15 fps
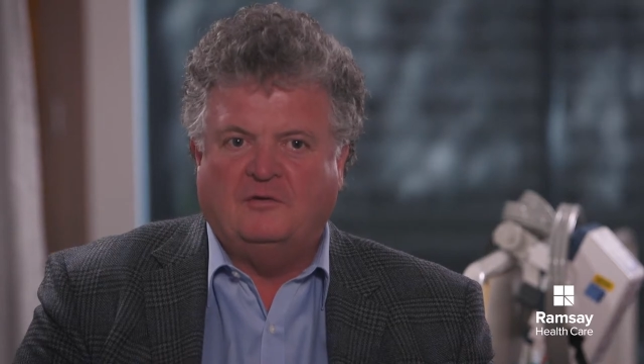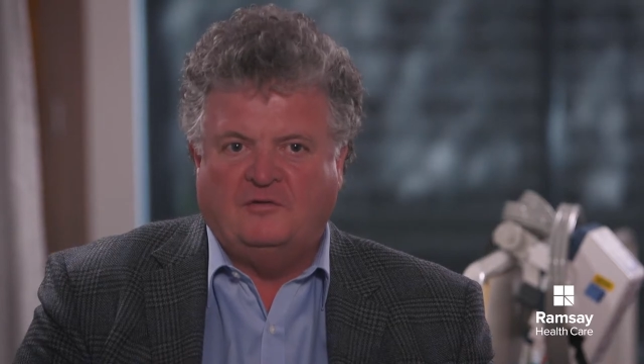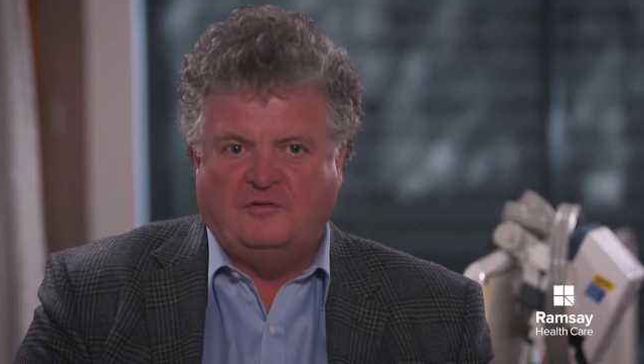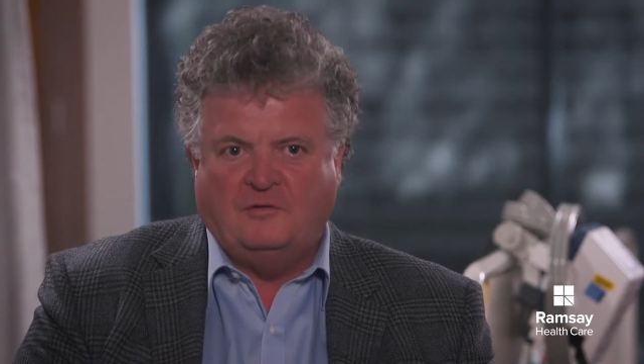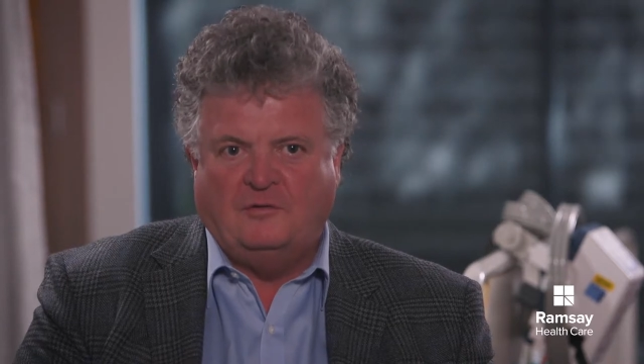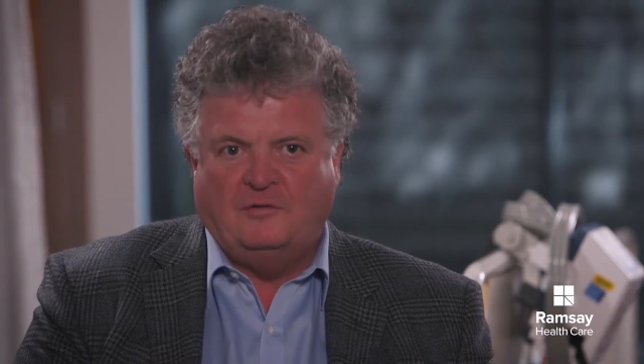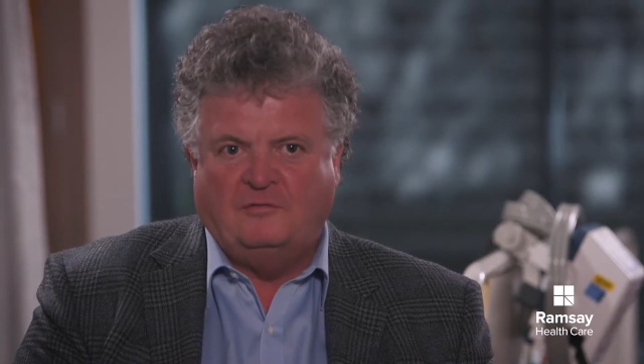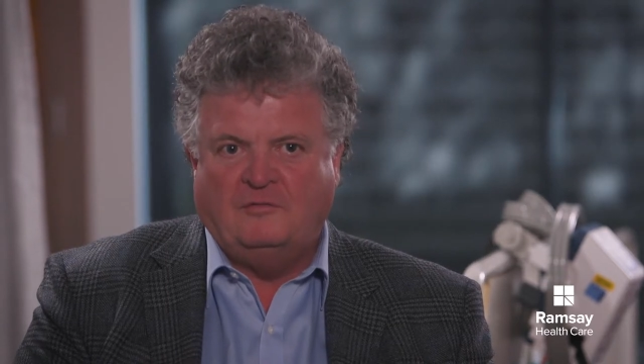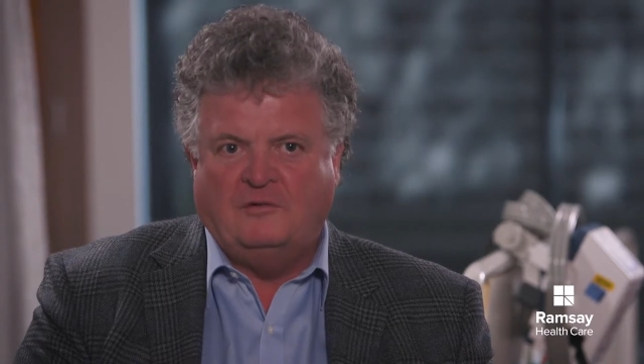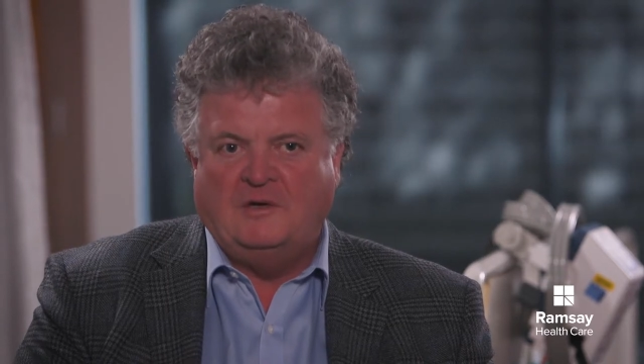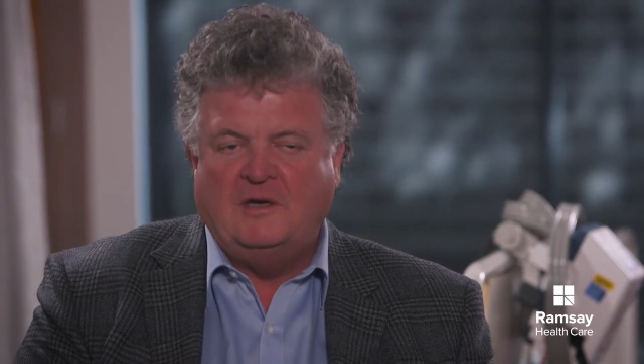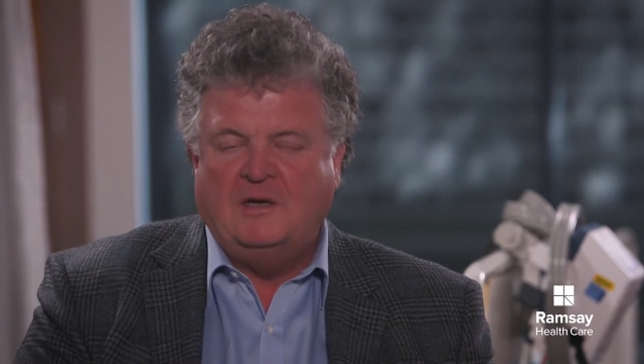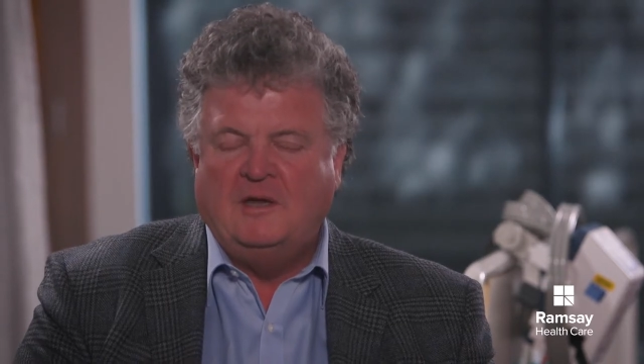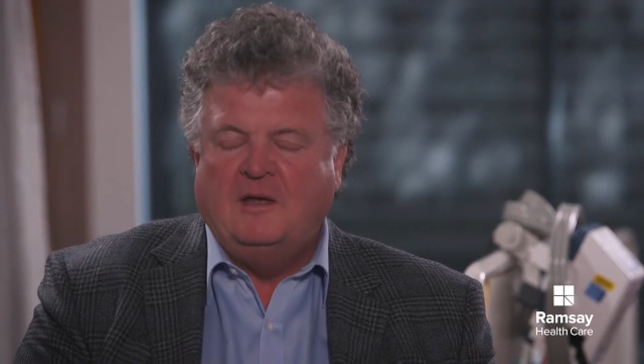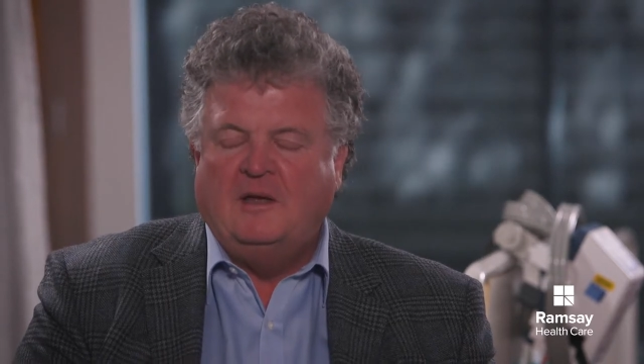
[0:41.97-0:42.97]
surgery
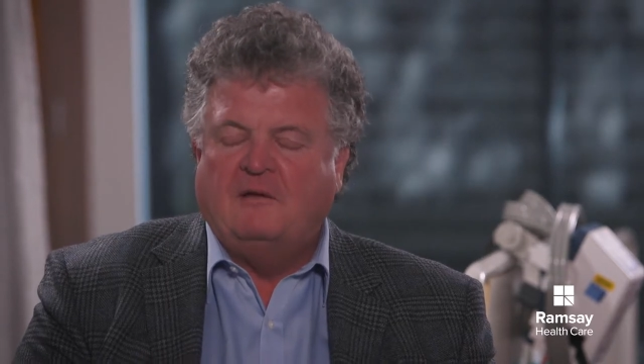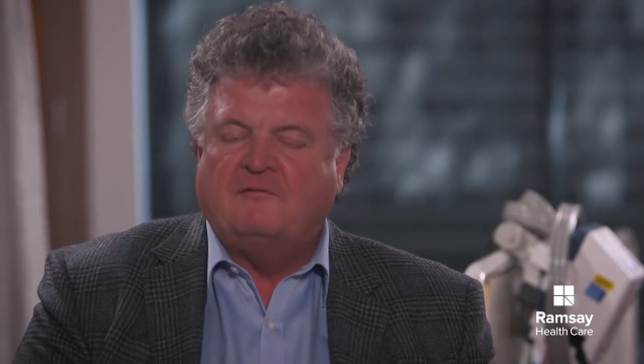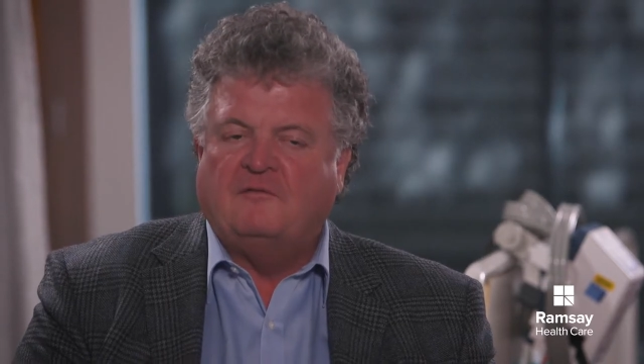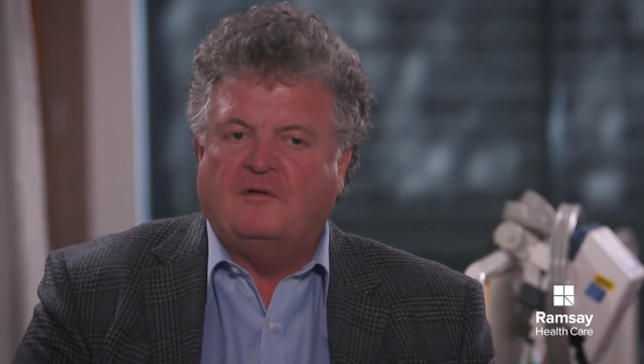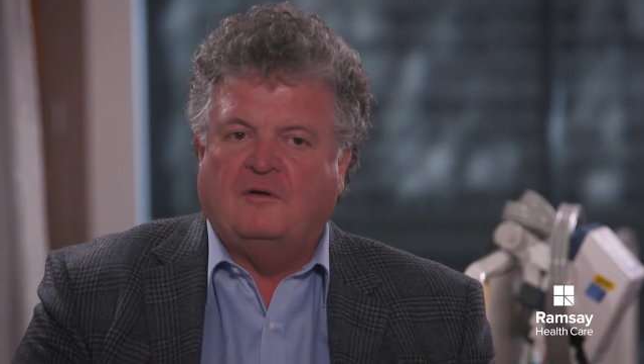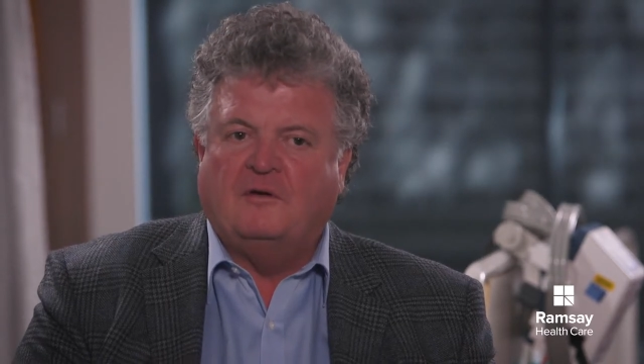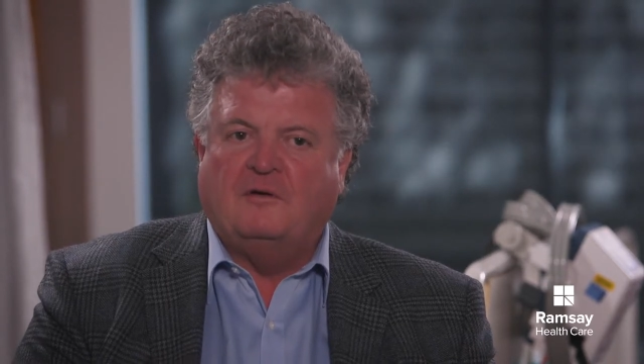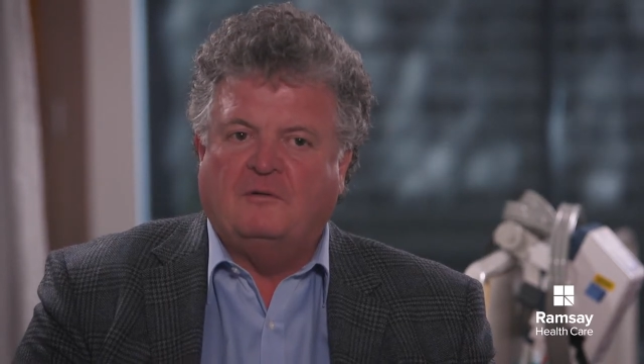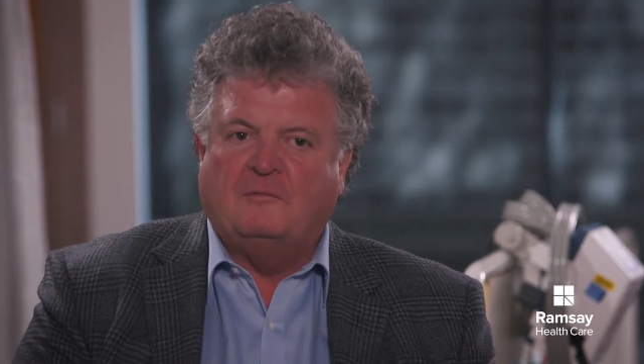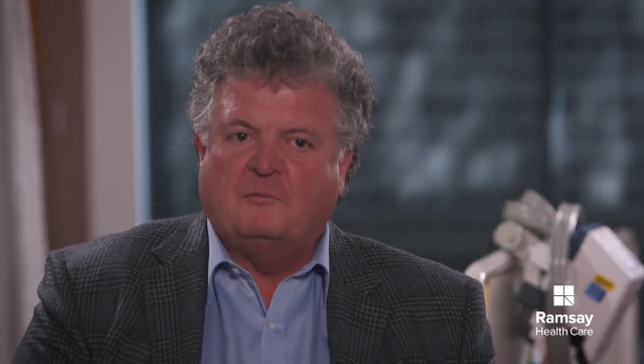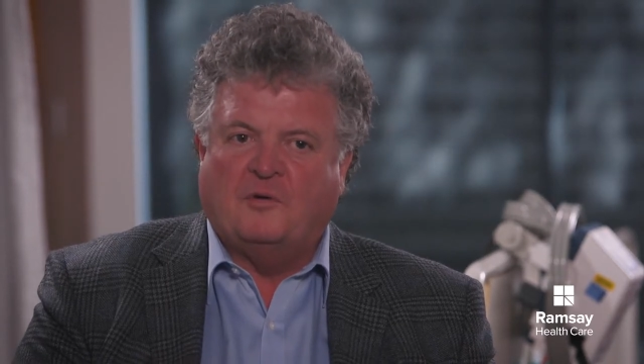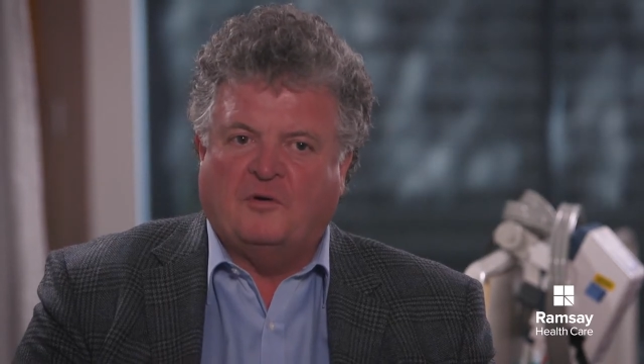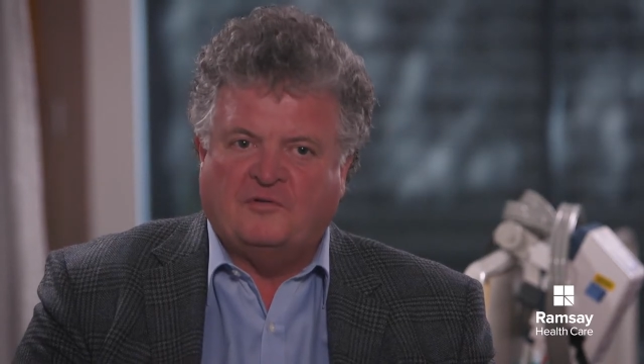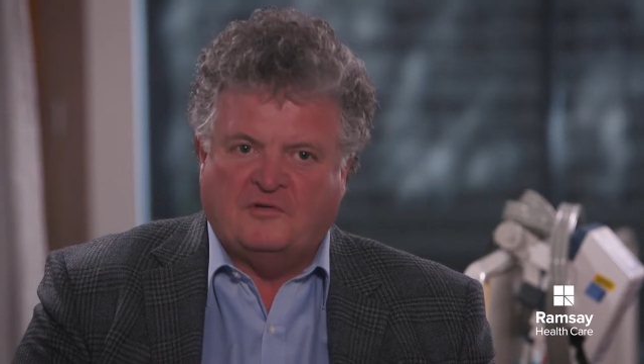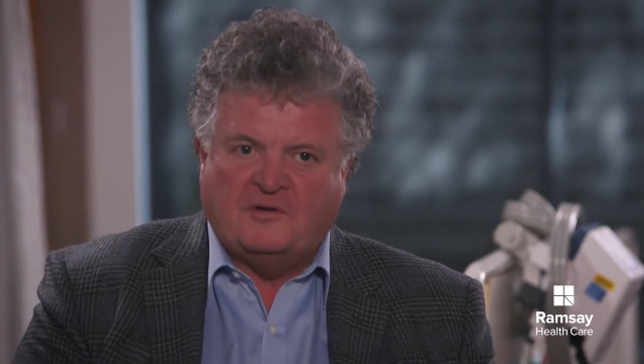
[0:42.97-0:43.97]
for
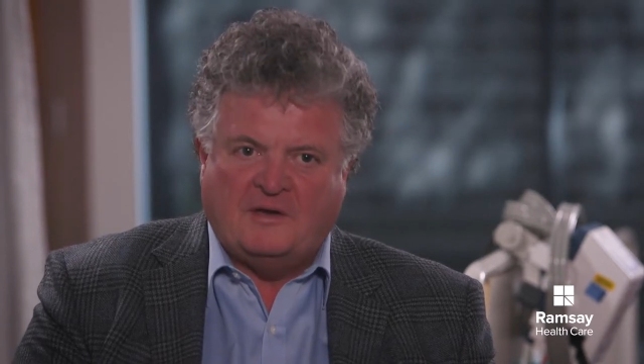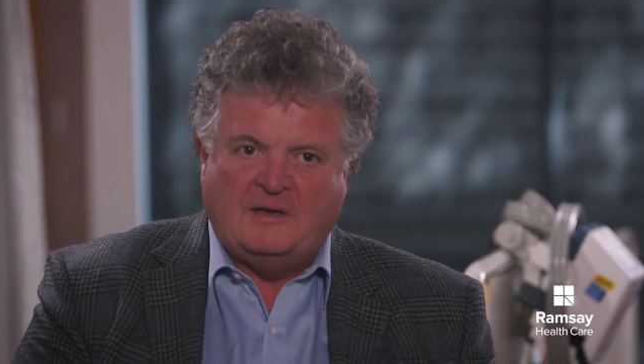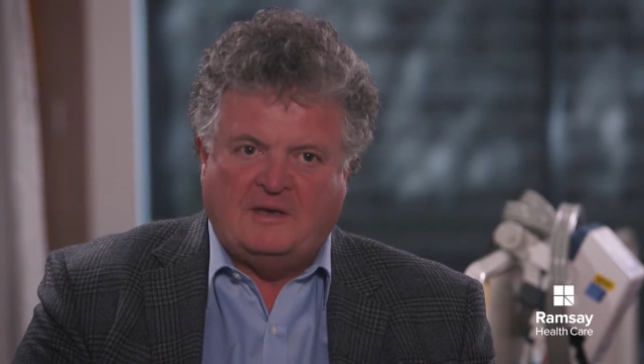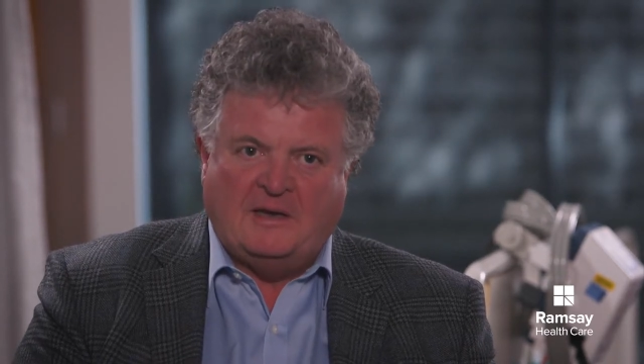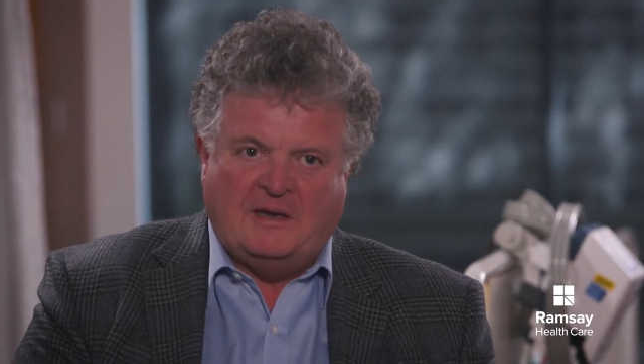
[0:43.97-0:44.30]
prostate